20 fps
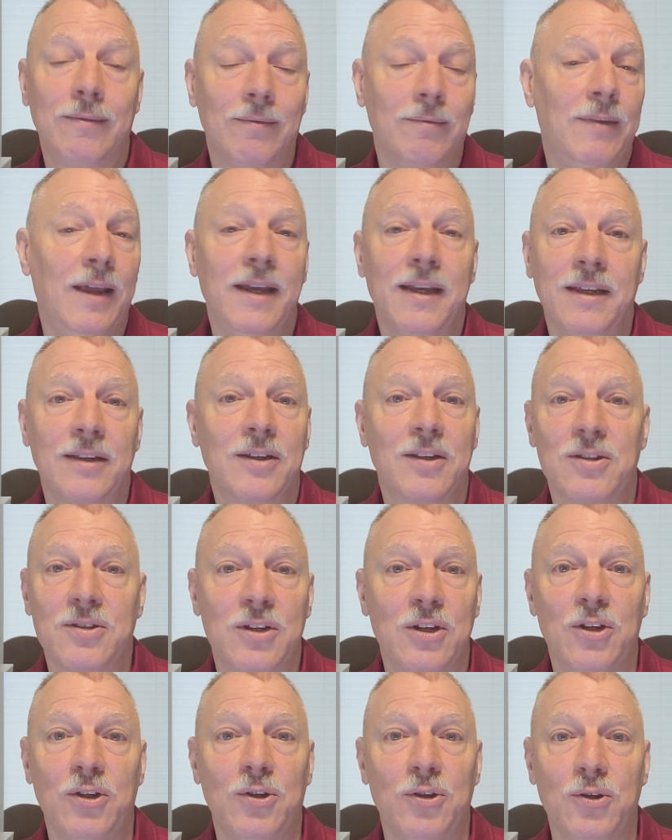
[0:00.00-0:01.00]
they can
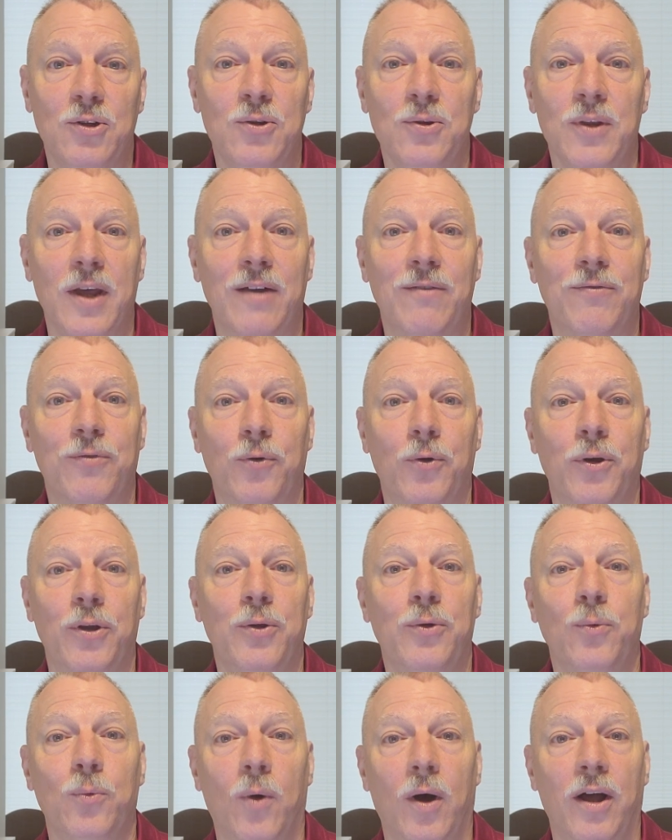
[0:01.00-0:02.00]
continue to do that for
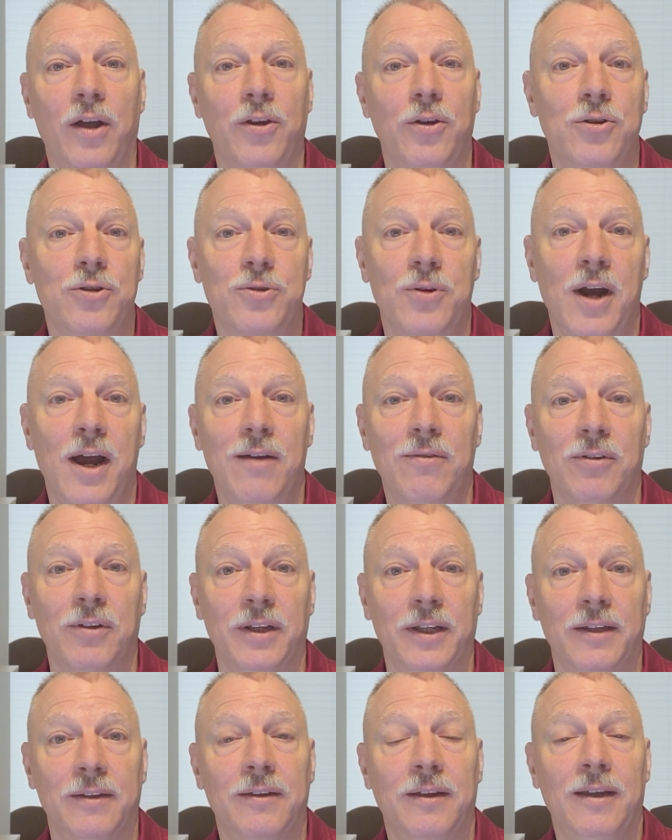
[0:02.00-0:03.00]
you while you're
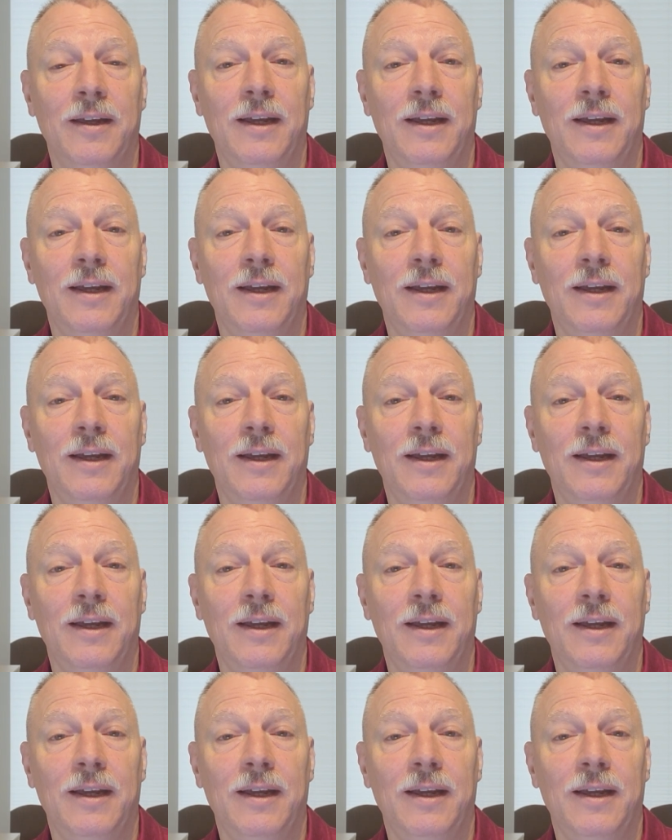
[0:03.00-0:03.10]
traveling,